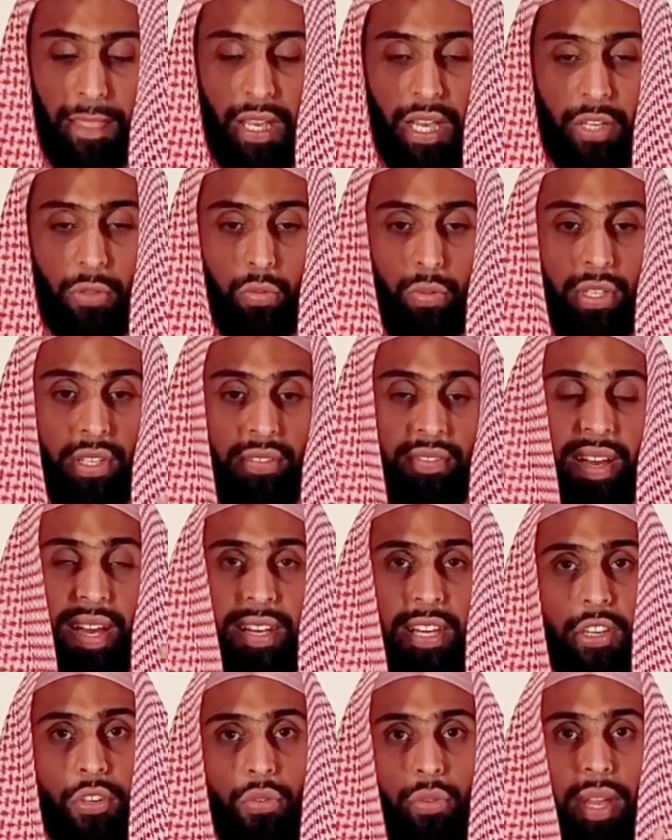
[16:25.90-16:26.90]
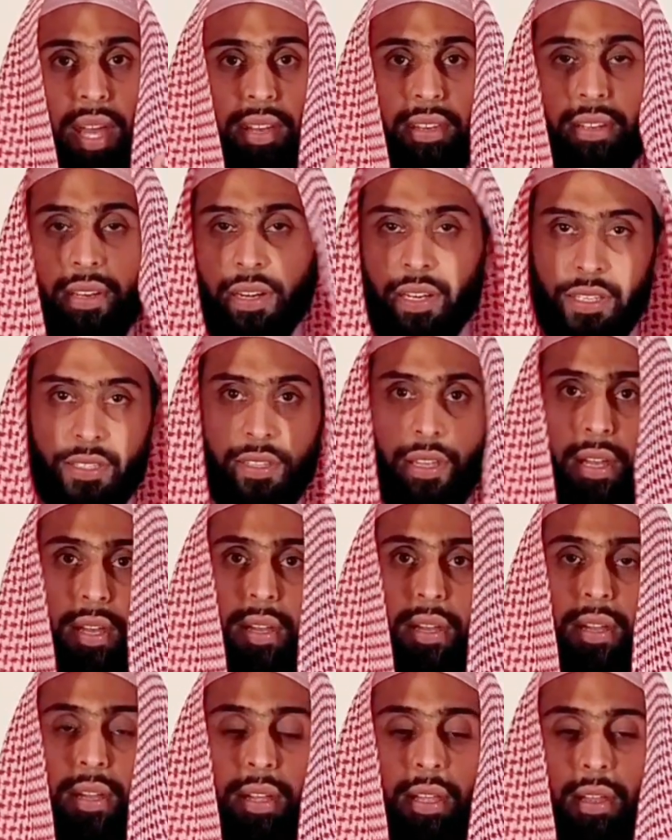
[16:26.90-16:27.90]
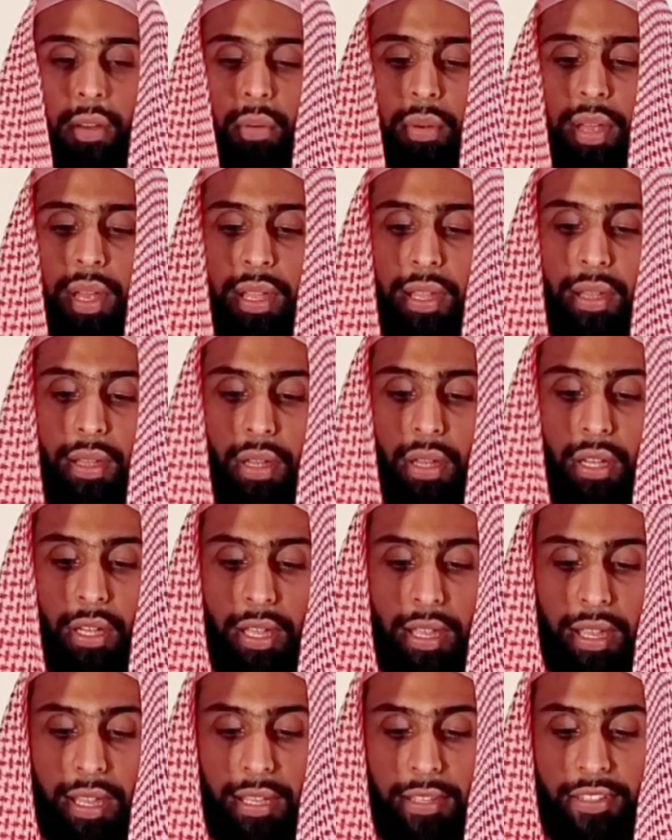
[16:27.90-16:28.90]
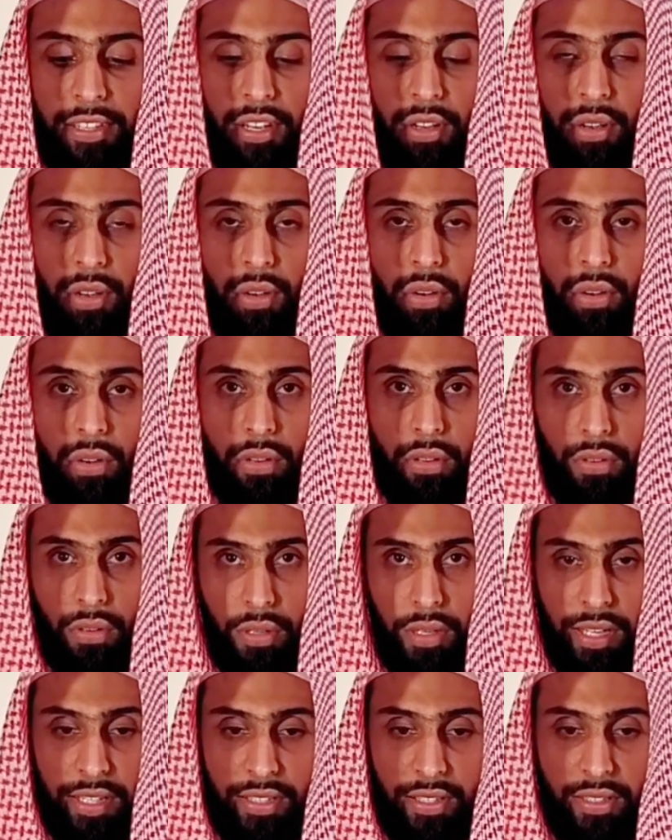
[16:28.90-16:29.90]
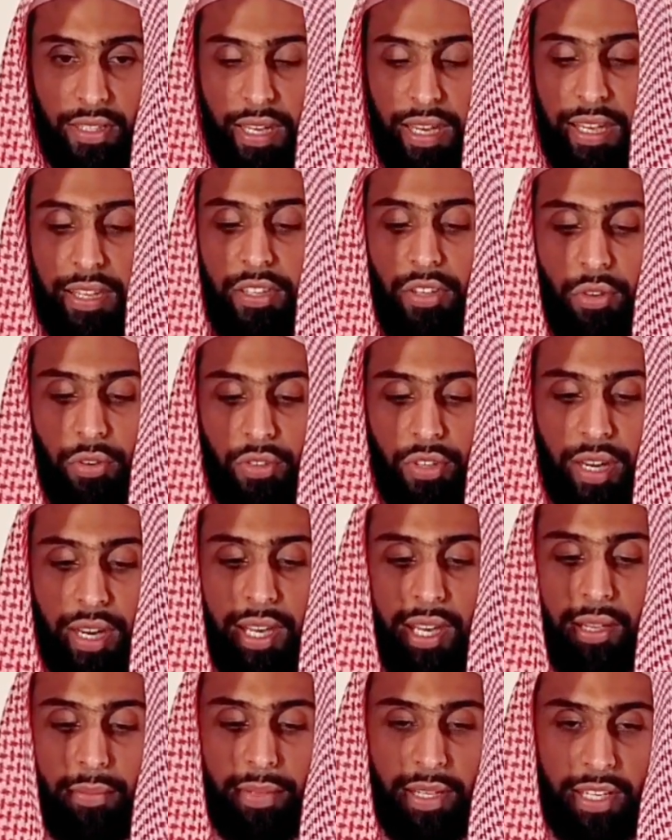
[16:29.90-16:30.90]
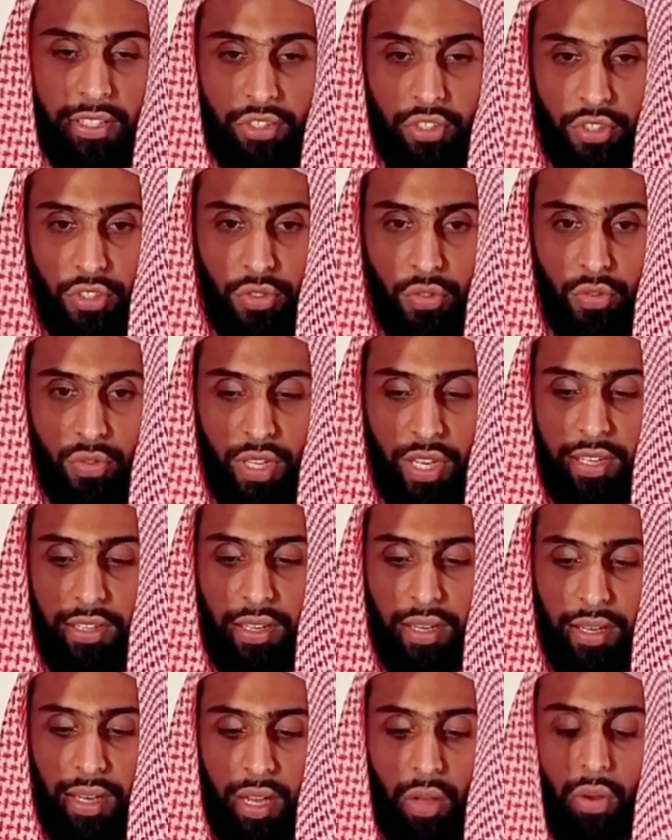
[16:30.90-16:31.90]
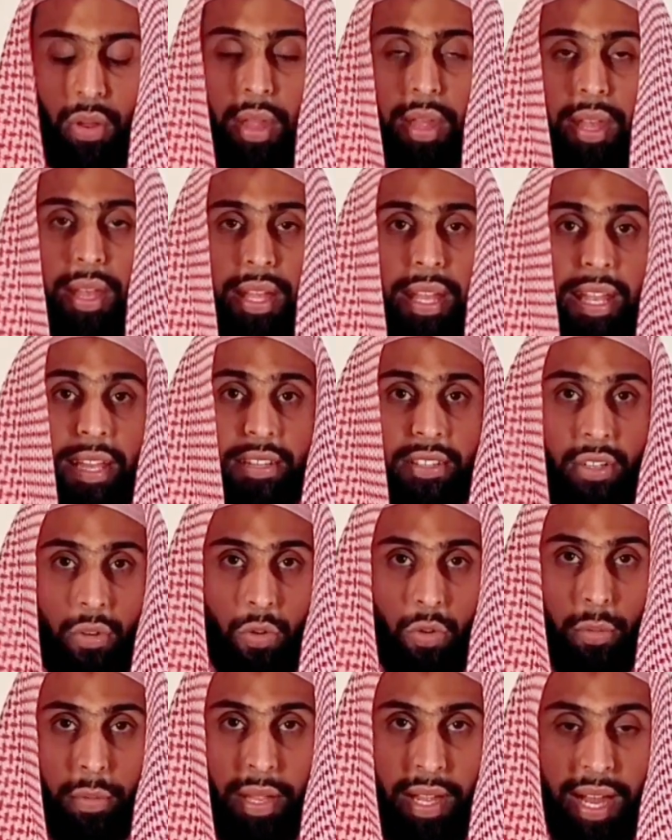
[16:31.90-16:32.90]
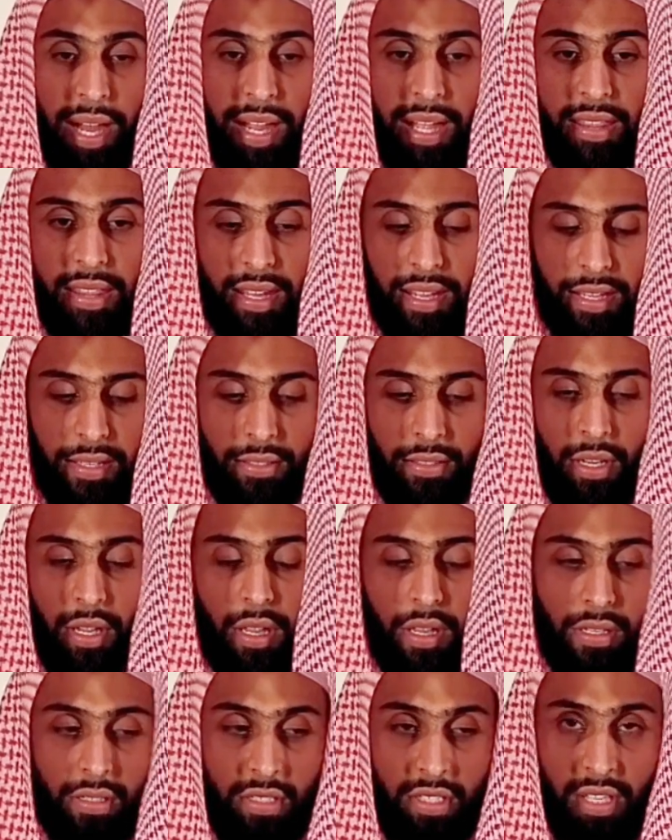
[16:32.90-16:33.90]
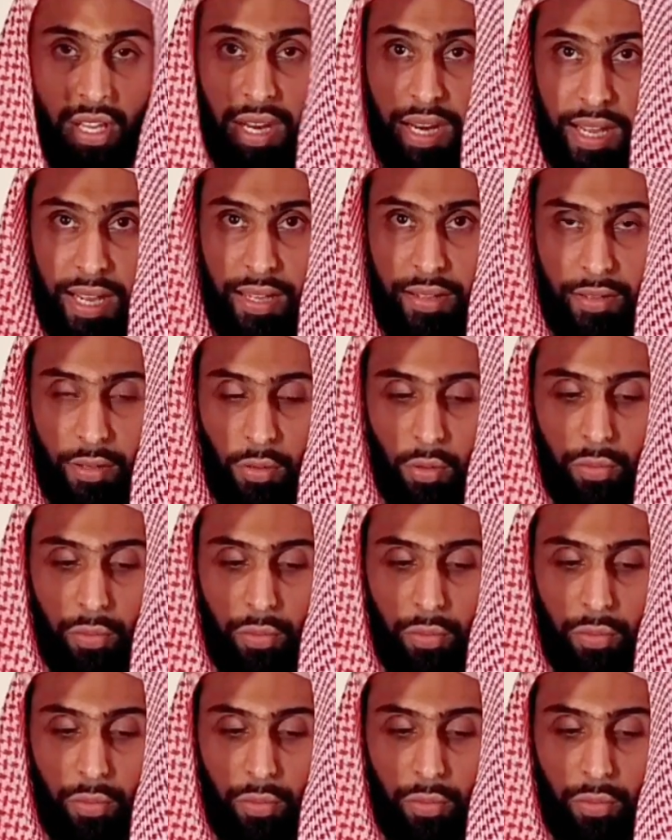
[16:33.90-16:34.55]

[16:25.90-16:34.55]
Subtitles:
it would divide into categories. Okay, eating, let's say eating or drinking, but let's just use eating now. Eating would be either in salah,